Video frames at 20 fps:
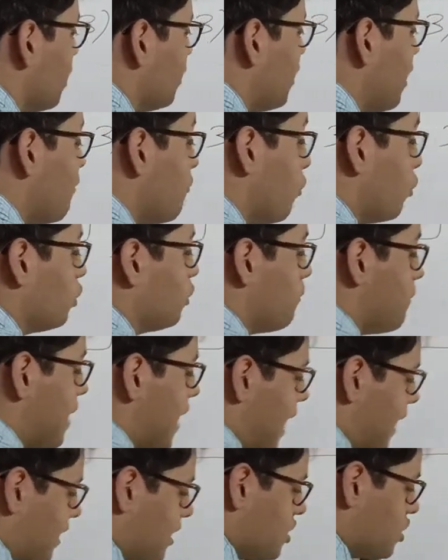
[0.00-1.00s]
there won't be
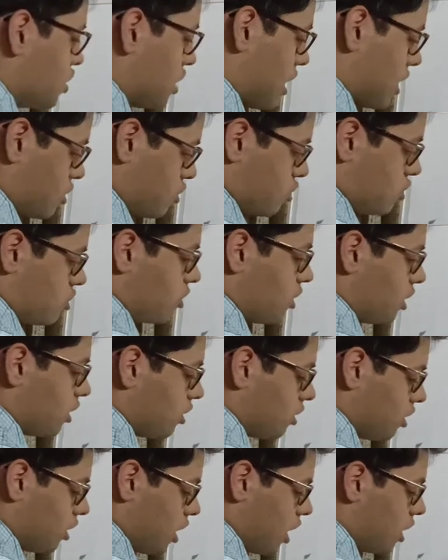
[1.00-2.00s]
any change
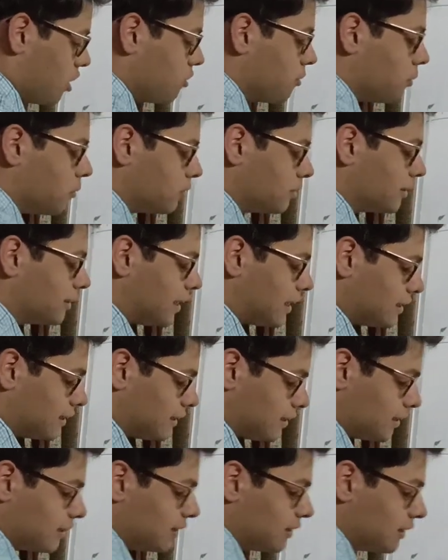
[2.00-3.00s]
in those
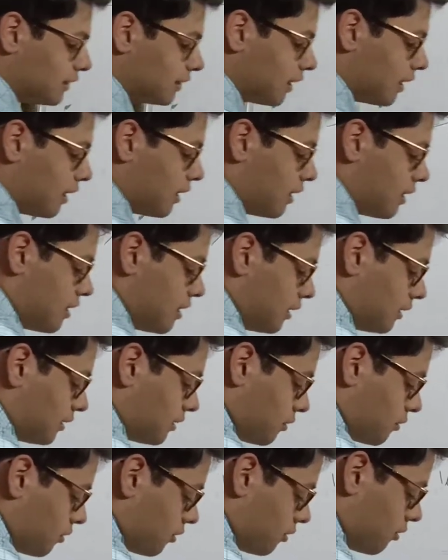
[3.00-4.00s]
tenses.
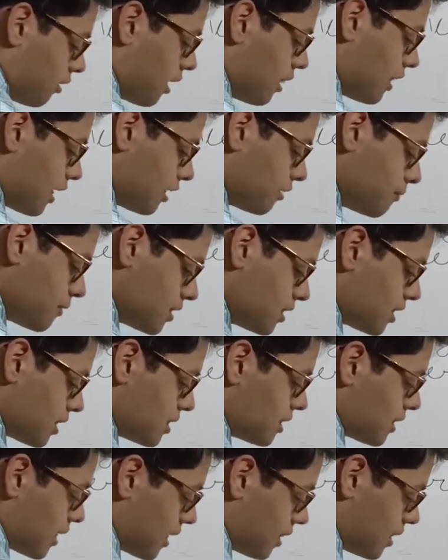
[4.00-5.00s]
So let me
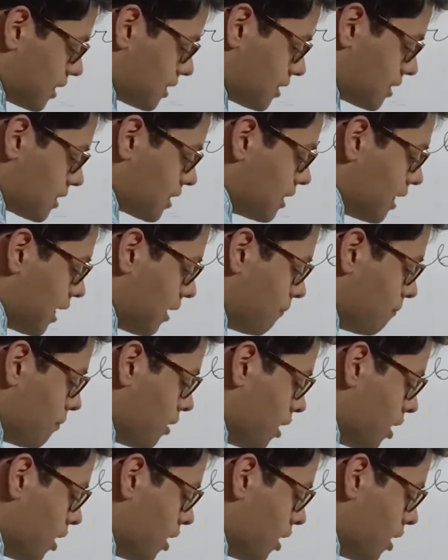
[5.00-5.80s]
just enlist them.